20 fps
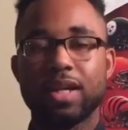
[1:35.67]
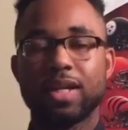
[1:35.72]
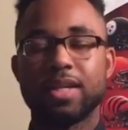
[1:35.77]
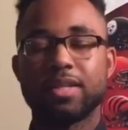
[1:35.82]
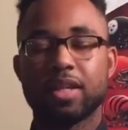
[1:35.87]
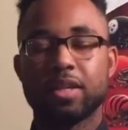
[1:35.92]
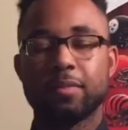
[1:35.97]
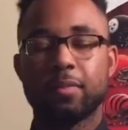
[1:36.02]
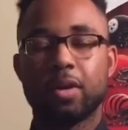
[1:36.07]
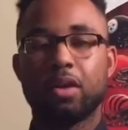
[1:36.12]

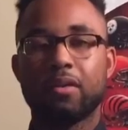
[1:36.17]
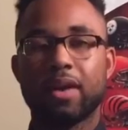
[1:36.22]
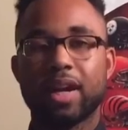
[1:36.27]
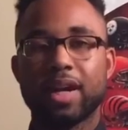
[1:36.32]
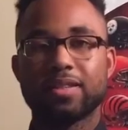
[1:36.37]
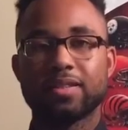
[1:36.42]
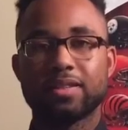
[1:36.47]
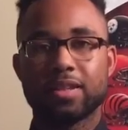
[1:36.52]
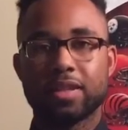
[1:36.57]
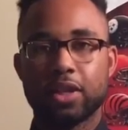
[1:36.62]
His
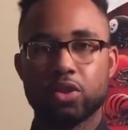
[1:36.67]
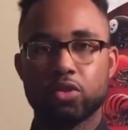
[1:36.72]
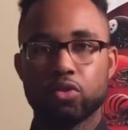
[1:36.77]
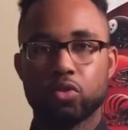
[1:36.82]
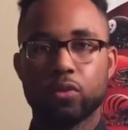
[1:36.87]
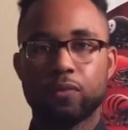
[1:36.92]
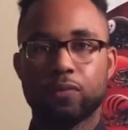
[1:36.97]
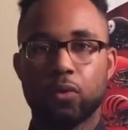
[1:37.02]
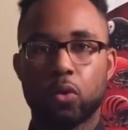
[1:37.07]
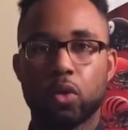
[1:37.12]
MRI is
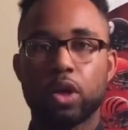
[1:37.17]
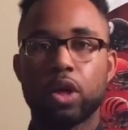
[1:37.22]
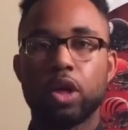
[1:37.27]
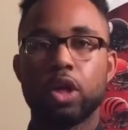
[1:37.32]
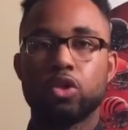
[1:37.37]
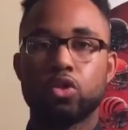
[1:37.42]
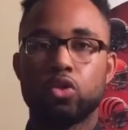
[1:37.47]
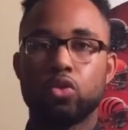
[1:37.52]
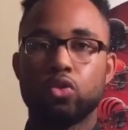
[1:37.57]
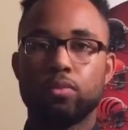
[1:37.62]
scheduled for
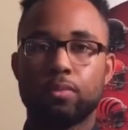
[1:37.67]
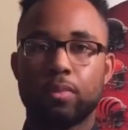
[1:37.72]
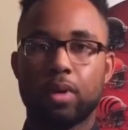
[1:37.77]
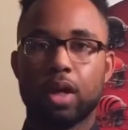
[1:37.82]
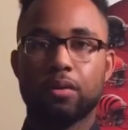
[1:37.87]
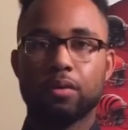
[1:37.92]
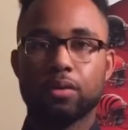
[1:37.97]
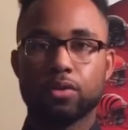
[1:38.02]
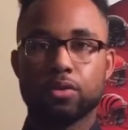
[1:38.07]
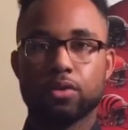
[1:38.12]

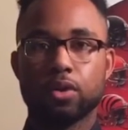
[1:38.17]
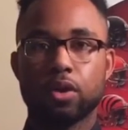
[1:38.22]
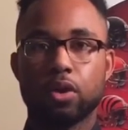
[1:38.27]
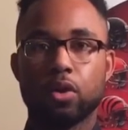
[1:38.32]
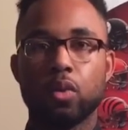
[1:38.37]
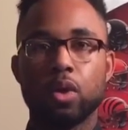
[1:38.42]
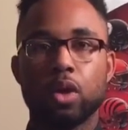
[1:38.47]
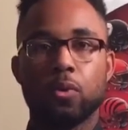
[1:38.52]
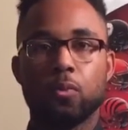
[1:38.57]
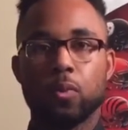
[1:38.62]
tomorrow,
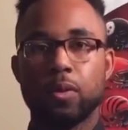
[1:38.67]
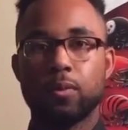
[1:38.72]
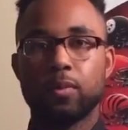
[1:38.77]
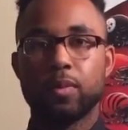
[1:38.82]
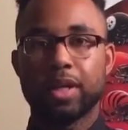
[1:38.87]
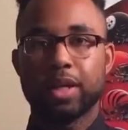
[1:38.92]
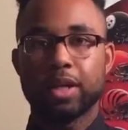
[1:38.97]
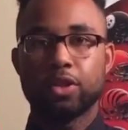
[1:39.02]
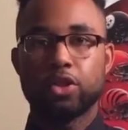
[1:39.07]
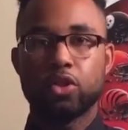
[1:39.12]
so we
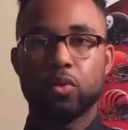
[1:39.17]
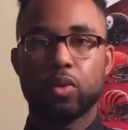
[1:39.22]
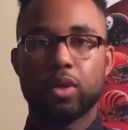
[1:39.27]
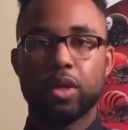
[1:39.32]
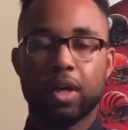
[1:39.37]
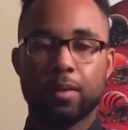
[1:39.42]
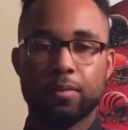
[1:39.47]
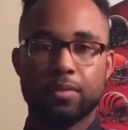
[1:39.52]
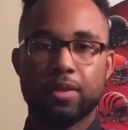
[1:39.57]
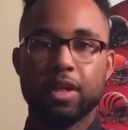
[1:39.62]
will get you
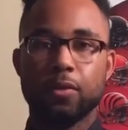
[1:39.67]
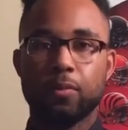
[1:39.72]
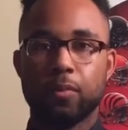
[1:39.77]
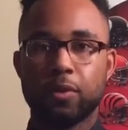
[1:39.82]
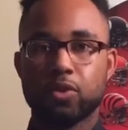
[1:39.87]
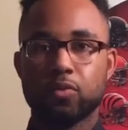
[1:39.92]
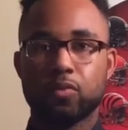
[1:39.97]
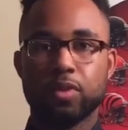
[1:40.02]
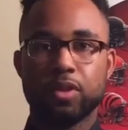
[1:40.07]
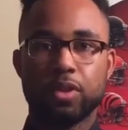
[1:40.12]
an update
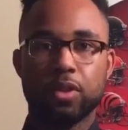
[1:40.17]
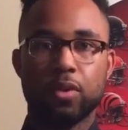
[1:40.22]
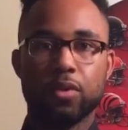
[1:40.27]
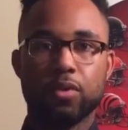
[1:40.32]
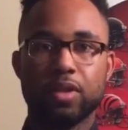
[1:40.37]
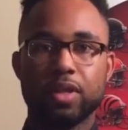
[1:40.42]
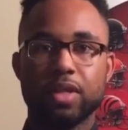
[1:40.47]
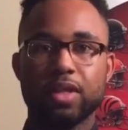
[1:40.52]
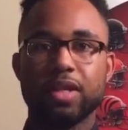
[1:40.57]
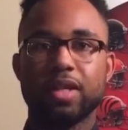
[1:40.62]
once we know
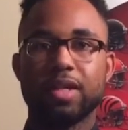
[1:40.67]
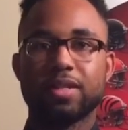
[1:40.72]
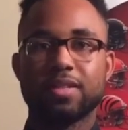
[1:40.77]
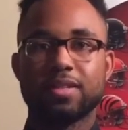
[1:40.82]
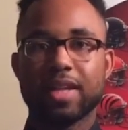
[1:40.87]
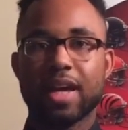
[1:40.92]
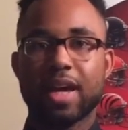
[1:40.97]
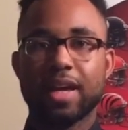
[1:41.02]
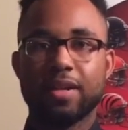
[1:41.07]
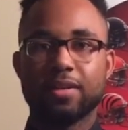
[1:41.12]
the
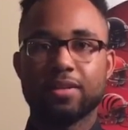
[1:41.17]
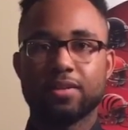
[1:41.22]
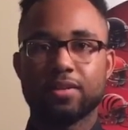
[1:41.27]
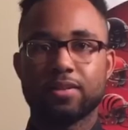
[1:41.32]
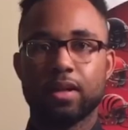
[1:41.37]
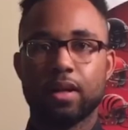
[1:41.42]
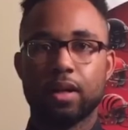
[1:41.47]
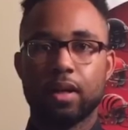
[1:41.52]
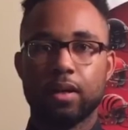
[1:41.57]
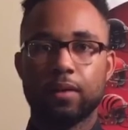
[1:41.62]

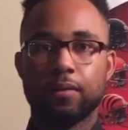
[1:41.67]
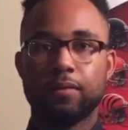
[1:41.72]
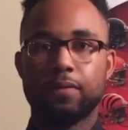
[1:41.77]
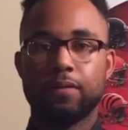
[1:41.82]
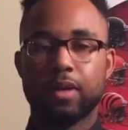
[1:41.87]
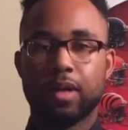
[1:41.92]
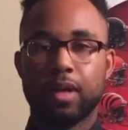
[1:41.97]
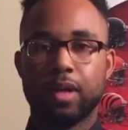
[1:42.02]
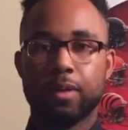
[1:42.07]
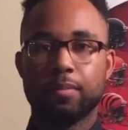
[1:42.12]
status
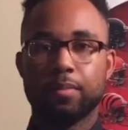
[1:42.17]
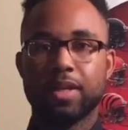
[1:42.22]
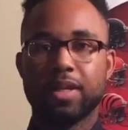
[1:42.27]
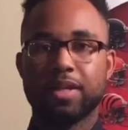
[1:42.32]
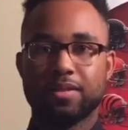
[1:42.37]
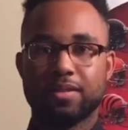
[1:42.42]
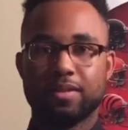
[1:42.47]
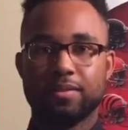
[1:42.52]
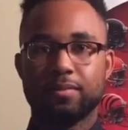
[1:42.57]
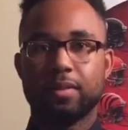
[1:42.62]
of um,
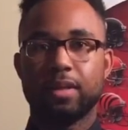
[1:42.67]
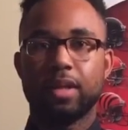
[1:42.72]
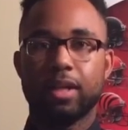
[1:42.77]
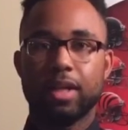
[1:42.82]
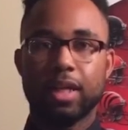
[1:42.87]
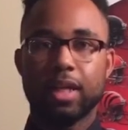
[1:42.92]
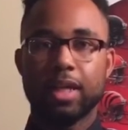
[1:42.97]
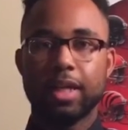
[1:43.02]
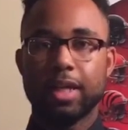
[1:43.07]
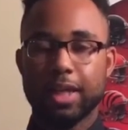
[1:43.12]
his
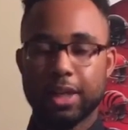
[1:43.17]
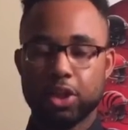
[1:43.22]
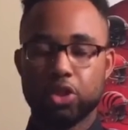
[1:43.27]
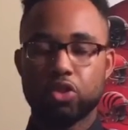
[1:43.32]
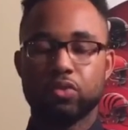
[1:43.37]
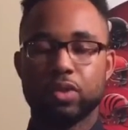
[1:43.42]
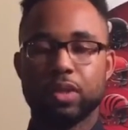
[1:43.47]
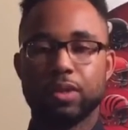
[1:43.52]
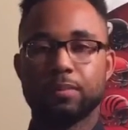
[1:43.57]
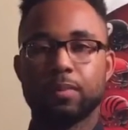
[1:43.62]
uh,
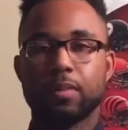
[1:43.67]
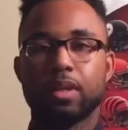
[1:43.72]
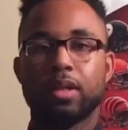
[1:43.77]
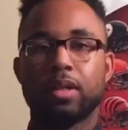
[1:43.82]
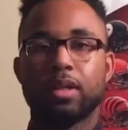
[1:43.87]
injury